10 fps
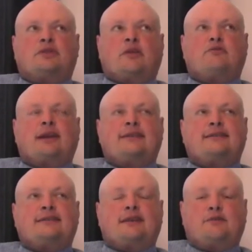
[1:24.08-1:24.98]
read
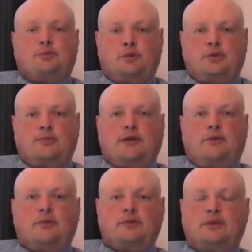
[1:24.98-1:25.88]
several books about
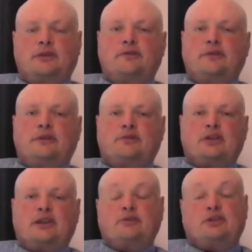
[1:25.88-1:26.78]
them, including
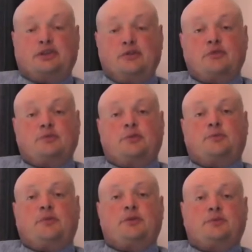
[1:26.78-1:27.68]
there was a children's book
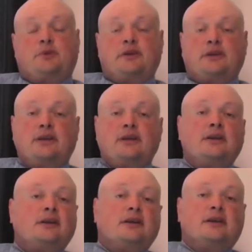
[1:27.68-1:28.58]
published by the
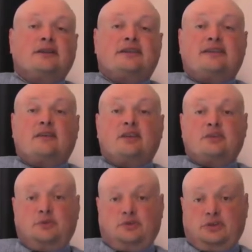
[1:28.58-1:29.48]

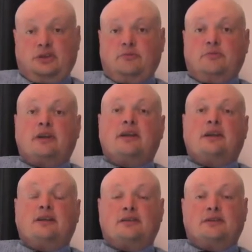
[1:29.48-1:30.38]
Science Museum in
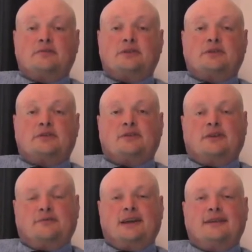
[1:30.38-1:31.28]
London, which I
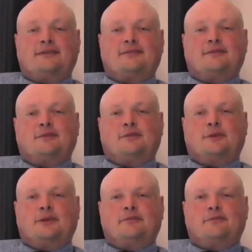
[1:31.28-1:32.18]
read
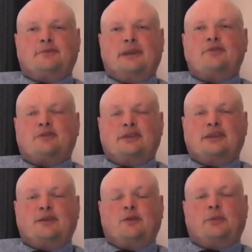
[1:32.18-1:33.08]
quite
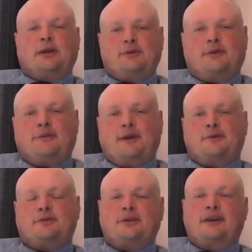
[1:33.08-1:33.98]
interestingly, all about
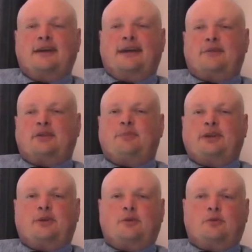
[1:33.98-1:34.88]
UFOs. It was simply
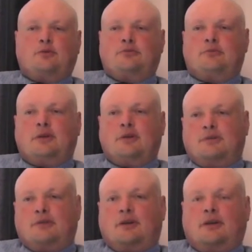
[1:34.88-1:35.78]
called
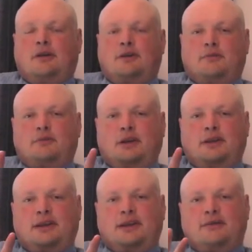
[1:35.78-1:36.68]
The
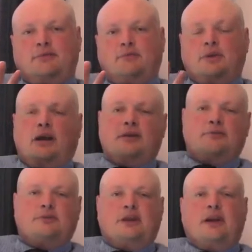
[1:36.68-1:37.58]
Young
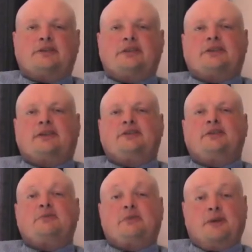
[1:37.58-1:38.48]
Scientist Guide to
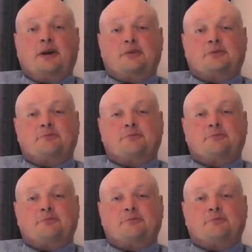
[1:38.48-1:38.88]
UFOs.